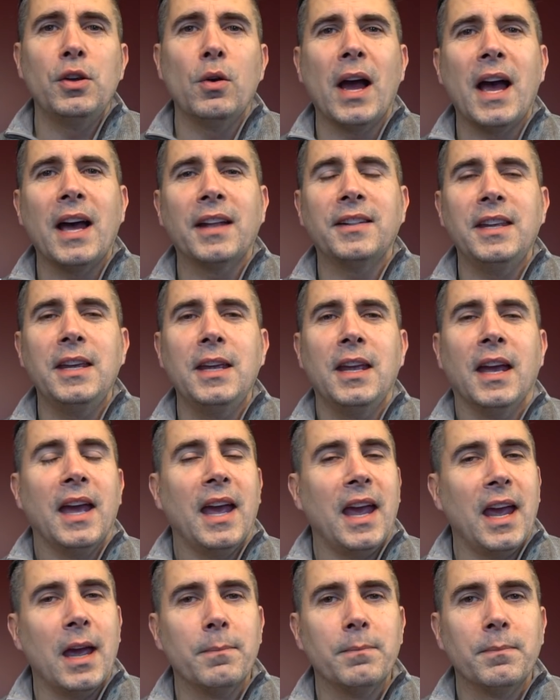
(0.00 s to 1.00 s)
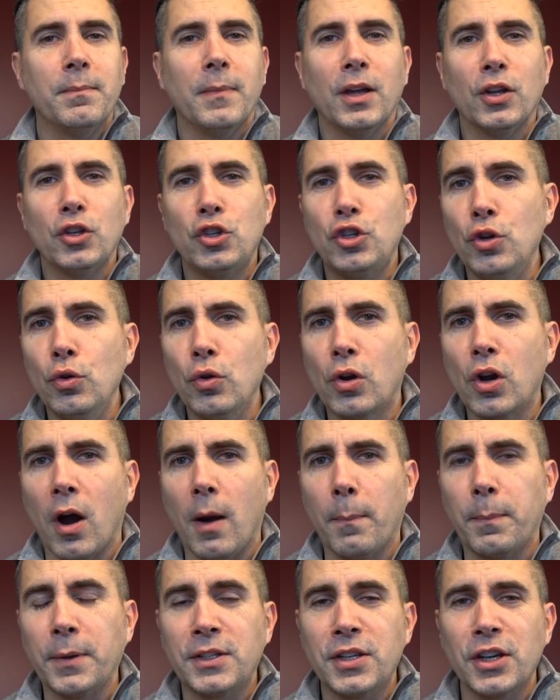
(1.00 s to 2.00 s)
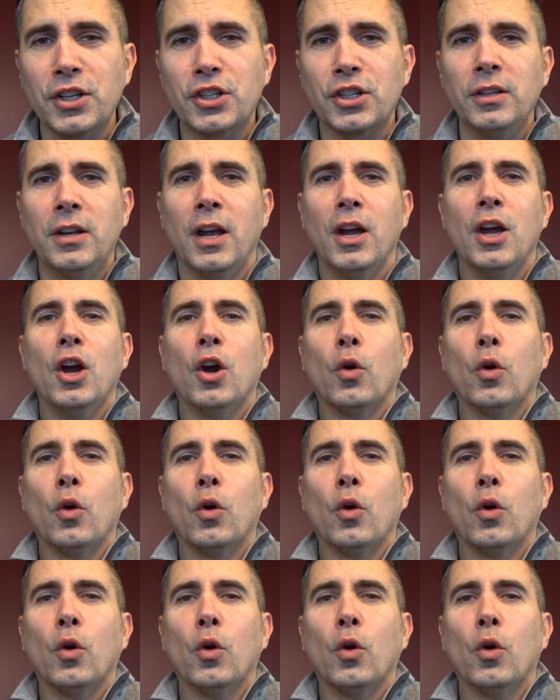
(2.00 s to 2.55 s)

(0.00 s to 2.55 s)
you had the M2 Competition,